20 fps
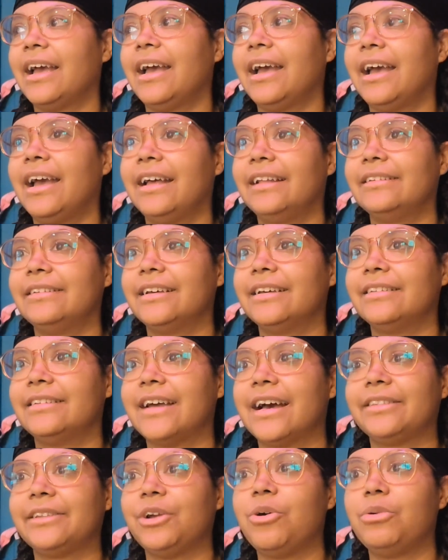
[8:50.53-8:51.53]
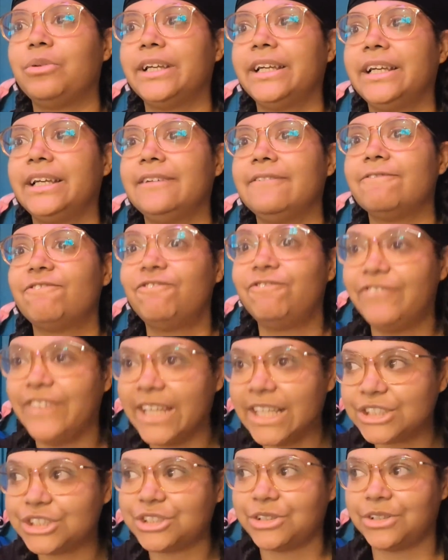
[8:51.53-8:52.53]
and that the only
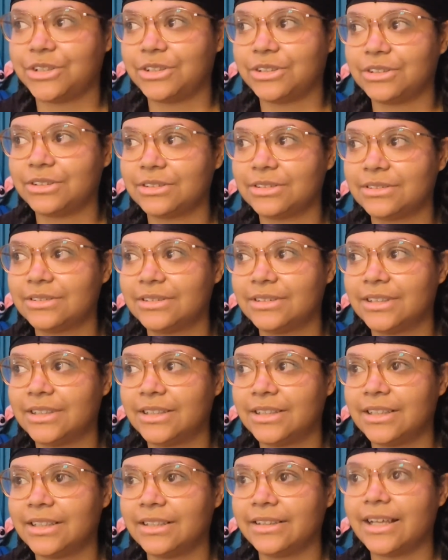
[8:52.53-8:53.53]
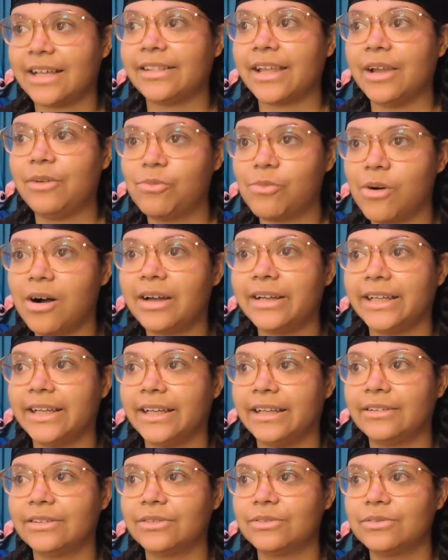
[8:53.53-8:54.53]
feature that they
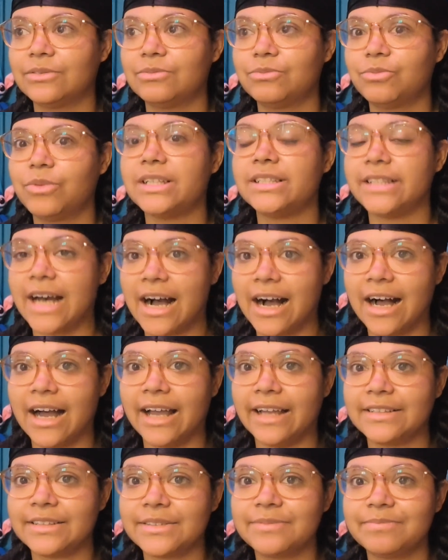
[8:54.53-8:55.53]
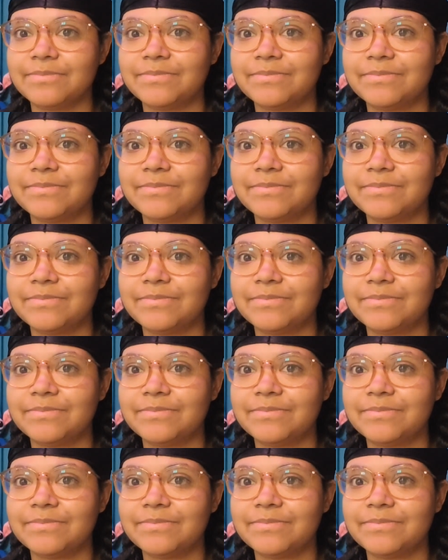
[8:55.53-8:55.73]
wanted was the eyes,